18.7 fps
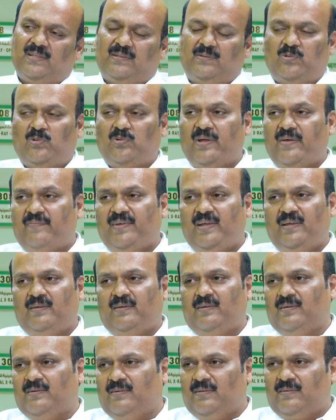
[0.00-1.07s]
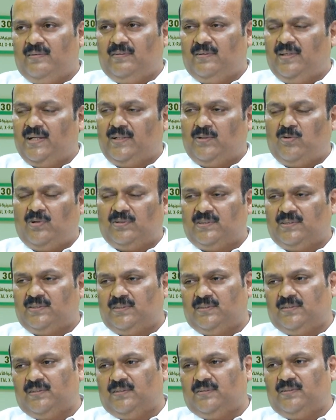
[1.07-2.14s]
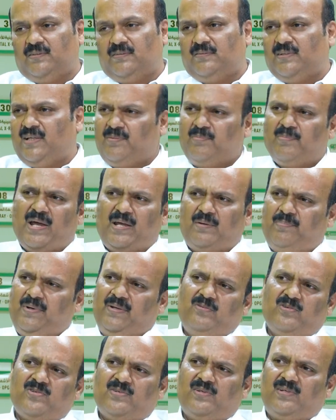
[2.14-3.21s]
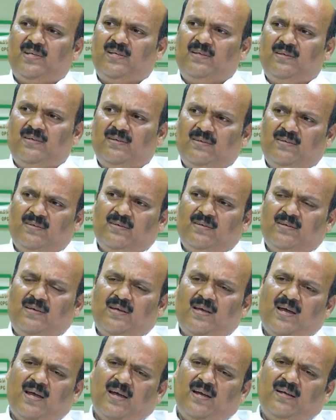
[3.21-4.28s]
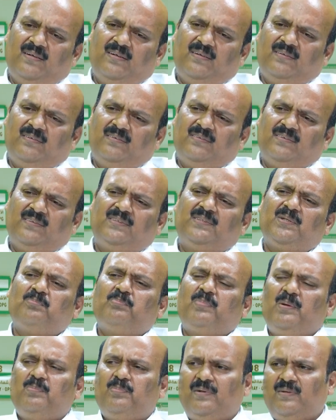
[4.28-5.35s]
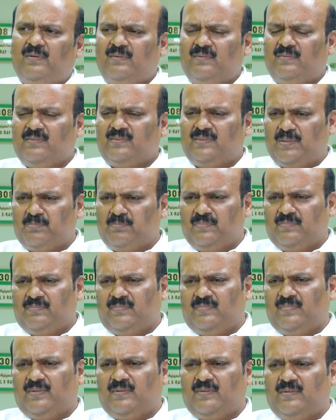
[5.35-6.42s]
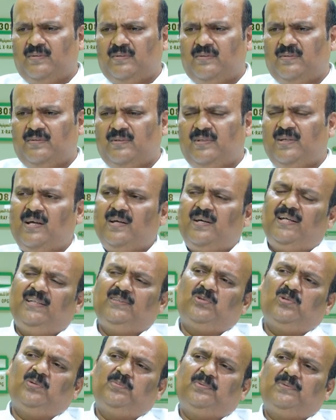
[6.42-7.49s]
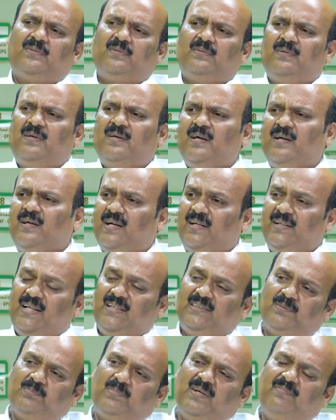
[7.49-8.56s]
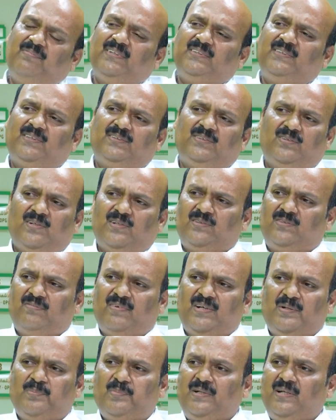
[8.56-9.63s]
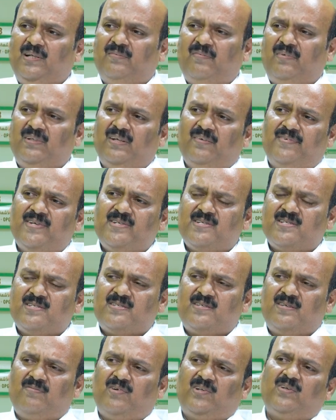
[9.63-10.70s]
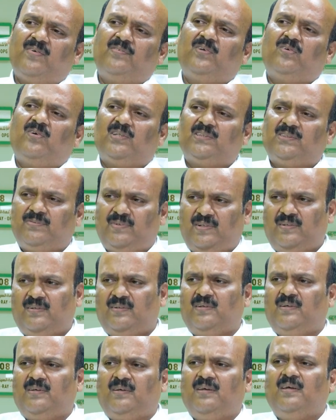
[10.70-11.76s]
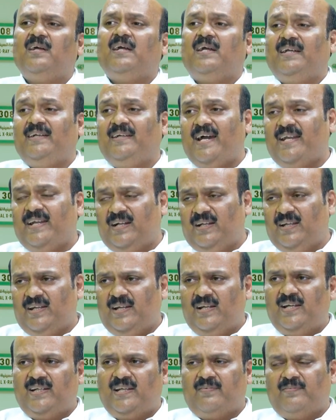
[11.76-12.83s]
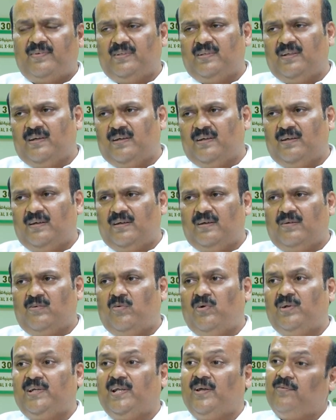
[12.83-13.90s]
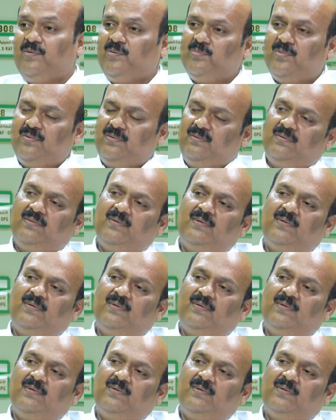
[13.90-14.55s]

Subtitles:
are too heavy. That causes their back pain usually. And some people, some younger age groups contain some deficiency also, vitamin D deficiency. One of the cause for indirectly relating with the quality of the bone,